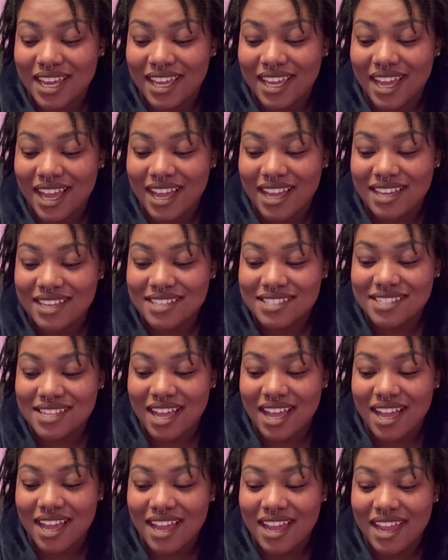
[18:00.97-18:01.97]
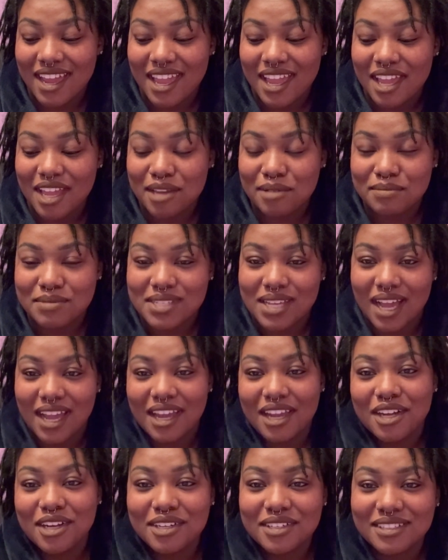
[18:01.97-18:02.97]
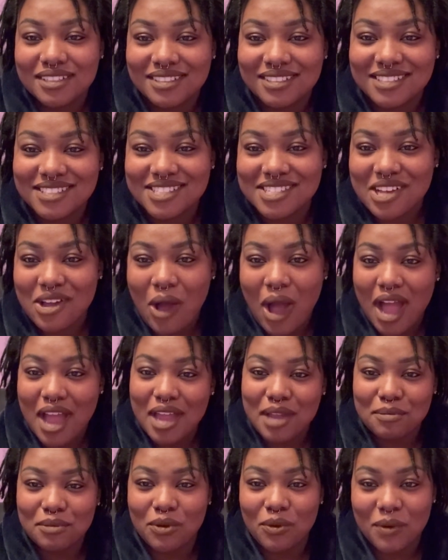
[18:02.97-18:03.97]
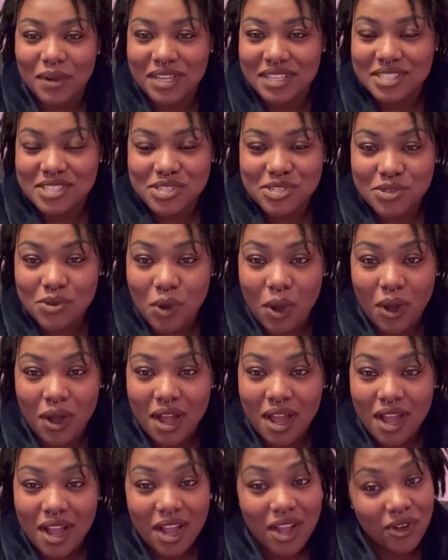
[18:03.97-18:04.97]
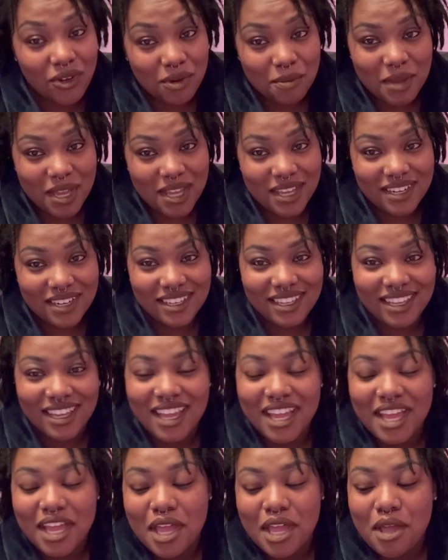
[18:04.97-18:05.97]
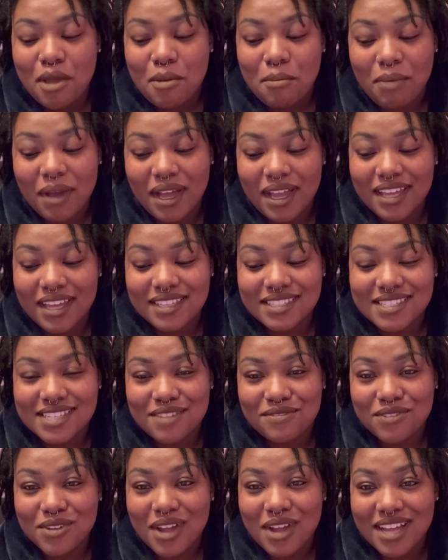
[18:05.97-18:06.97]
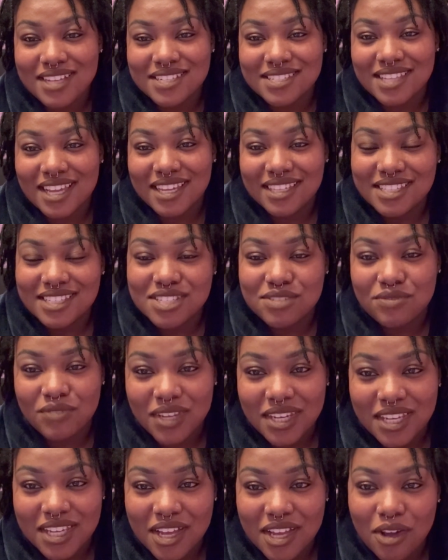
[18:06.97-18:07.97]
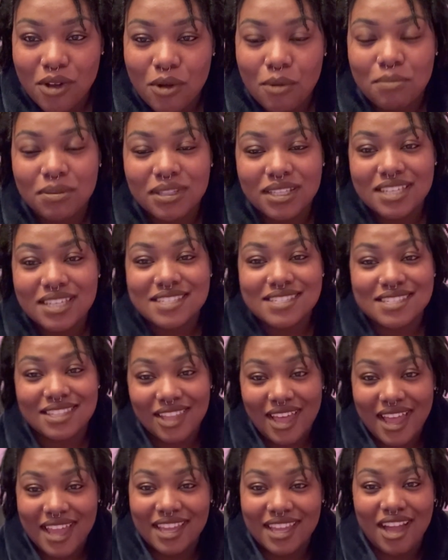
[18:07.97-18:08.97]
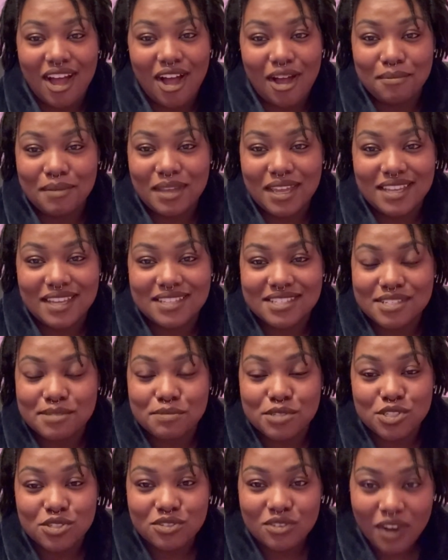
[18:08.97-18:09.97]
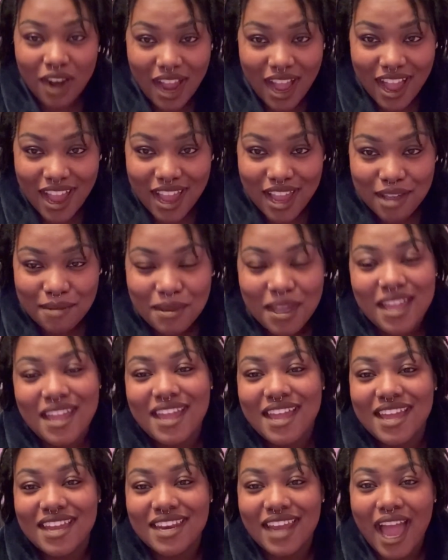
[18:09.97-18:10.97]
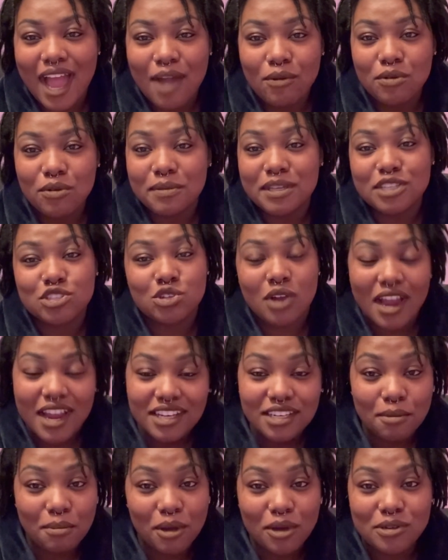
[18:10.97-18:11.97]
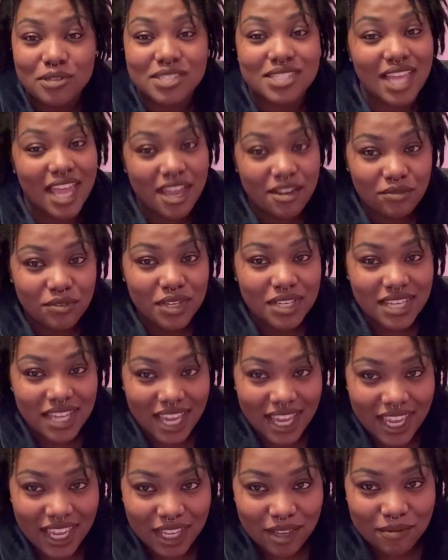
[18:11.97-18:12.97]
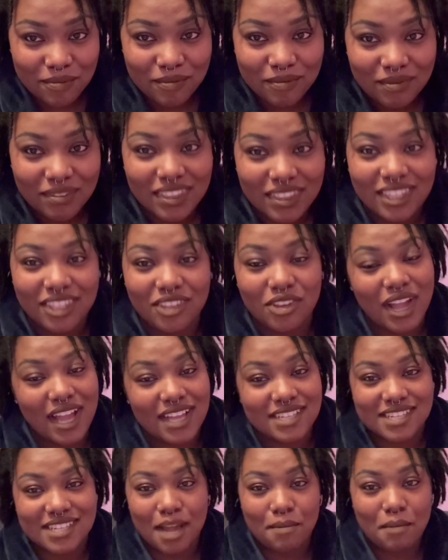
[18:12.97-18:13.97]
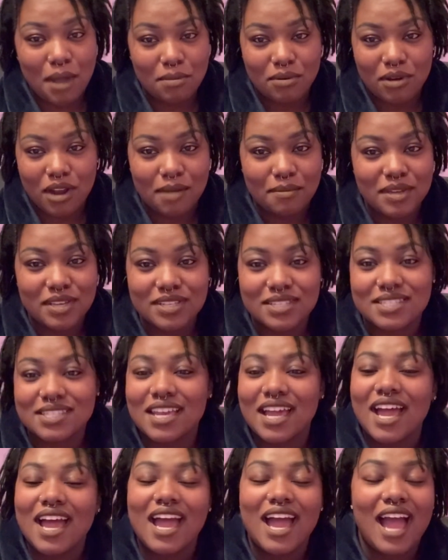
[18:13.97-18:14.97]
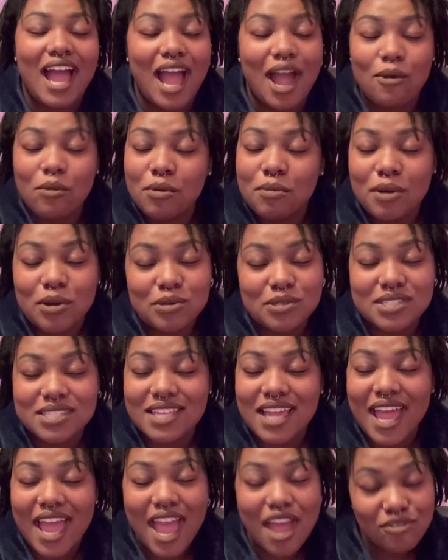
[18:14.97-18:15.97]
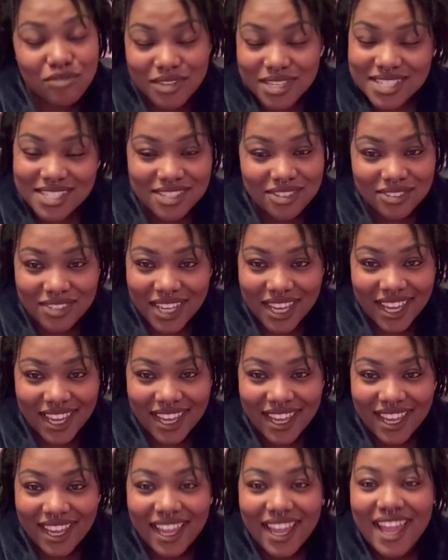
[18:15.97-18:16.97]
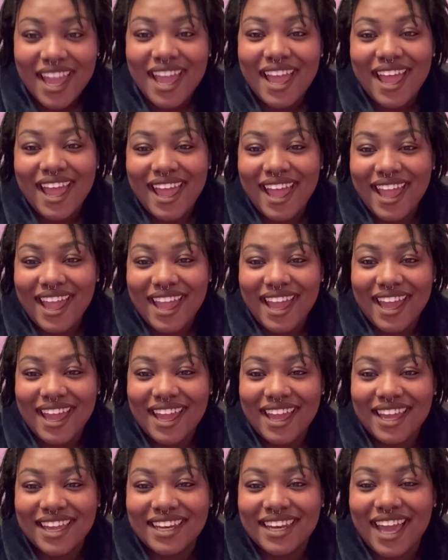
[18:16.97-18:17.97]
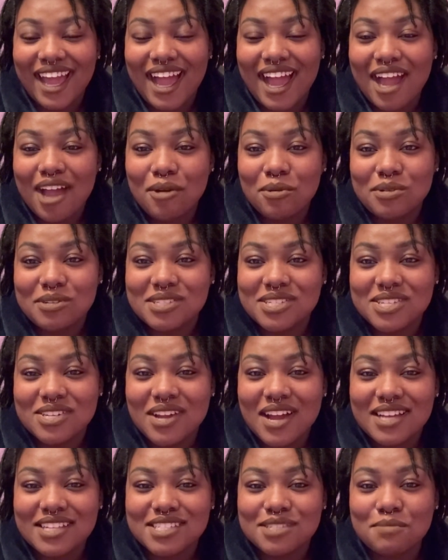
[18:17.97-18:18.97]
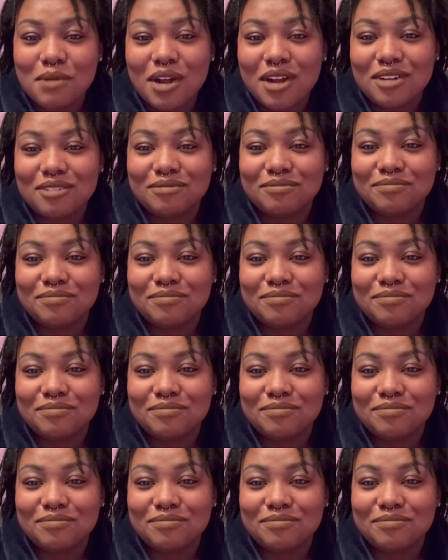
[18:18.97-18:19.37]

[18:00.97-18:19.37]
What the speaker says: guys. I am tired, so I am going to go to bed. But if you guys like this video, please like, comment, and subscribe. And I will be trying to post every day. You guys got my promise. I will post every single day. And I will see you guys tomorrow.